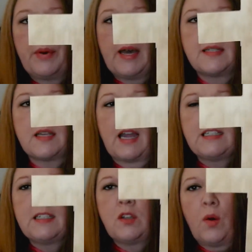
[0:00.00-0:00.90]
But I
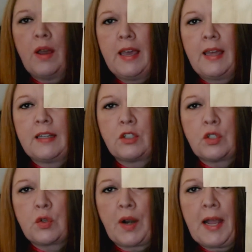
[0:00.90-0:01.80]
did go ahead and
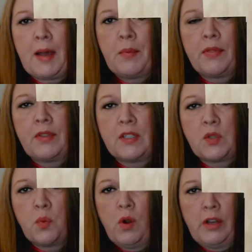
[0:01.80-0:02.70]
just grab
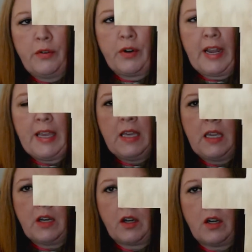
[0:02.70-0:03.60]
this one right
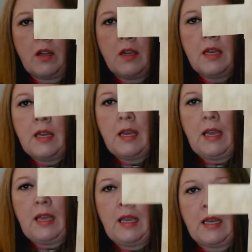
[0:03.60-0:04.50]
here,
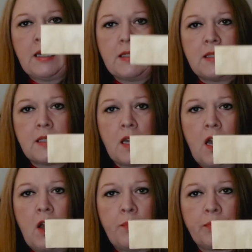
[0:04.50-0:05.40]
and
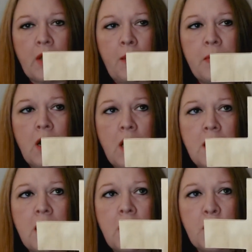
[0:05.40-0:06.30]
um, I'm
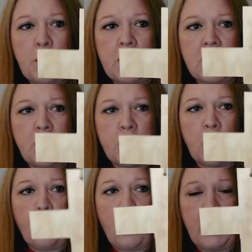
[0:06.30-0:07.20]
not one hundred percent
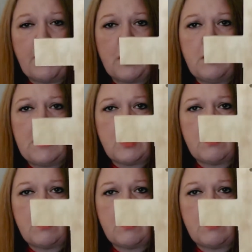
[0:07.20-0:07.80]
sure what I'm going to be